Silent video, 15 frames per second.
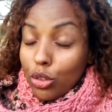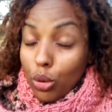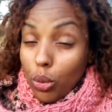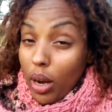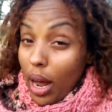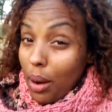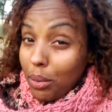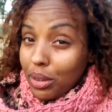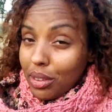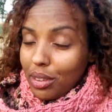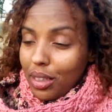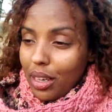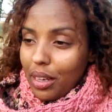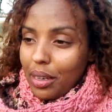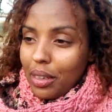So what I would
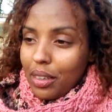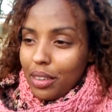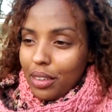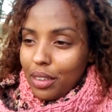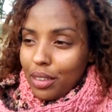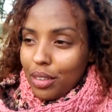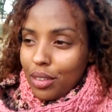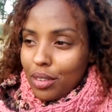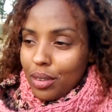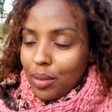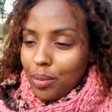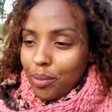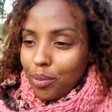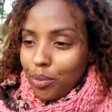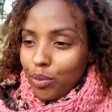say
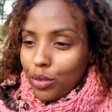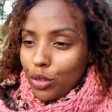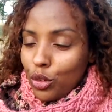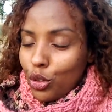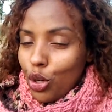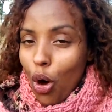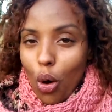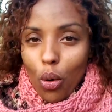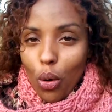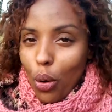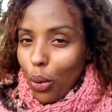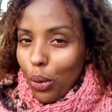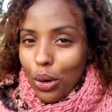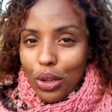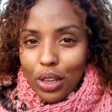is,
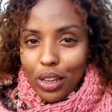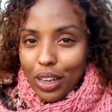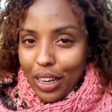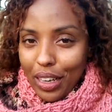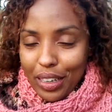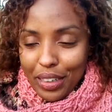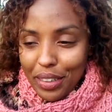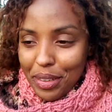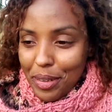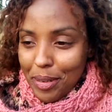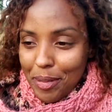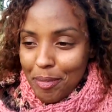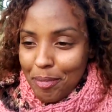don't go to the light.